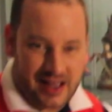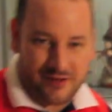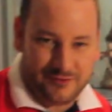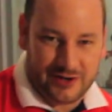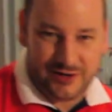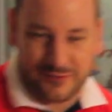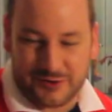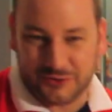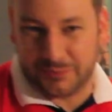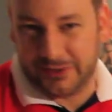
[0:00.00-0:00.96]
Very
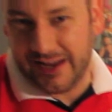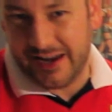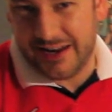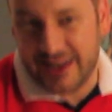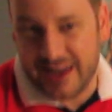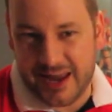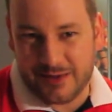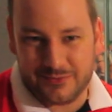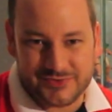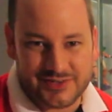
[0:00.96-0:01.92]
difficult to play in
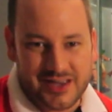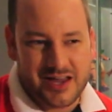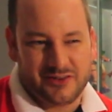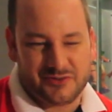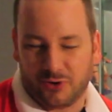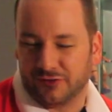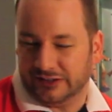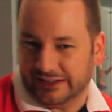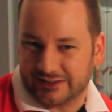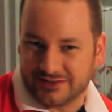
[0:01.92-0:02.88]
games. It's more of a
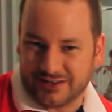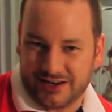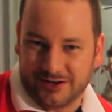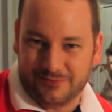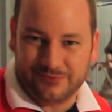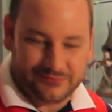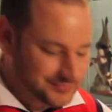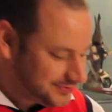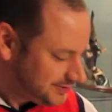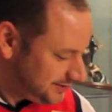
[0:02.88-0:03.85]
collector's item.
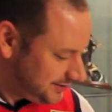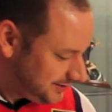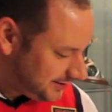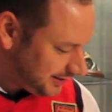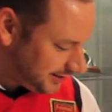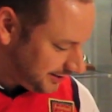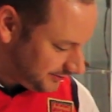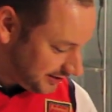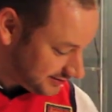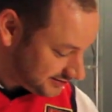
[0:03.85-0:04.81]

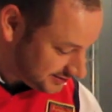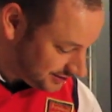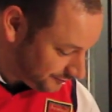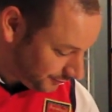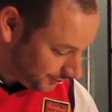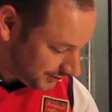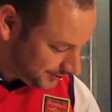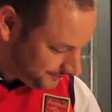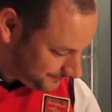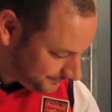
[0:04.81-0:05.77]
The
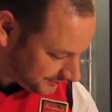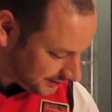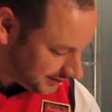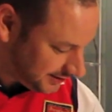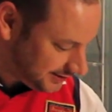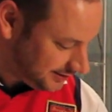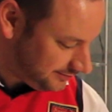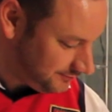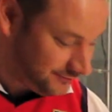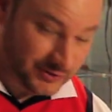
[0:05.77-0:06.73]
N64,
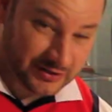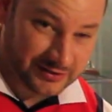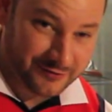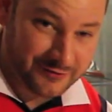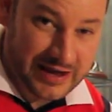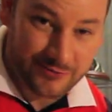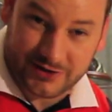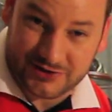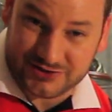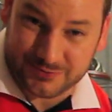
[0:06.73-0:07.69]
very a love-hate
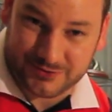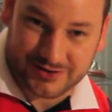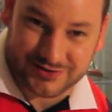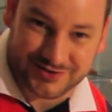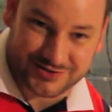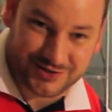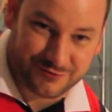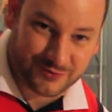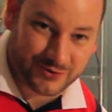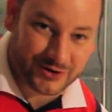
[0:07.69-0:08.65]
relationship with the
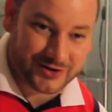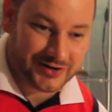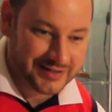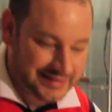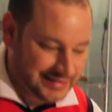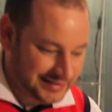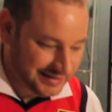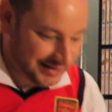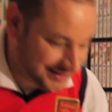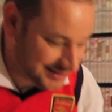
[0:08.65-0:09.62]

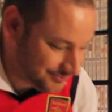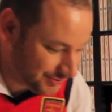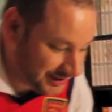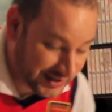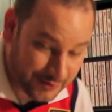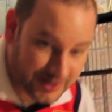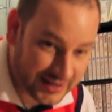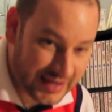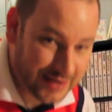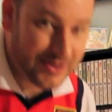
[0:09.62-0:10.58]
N64. I didn't really like it when it came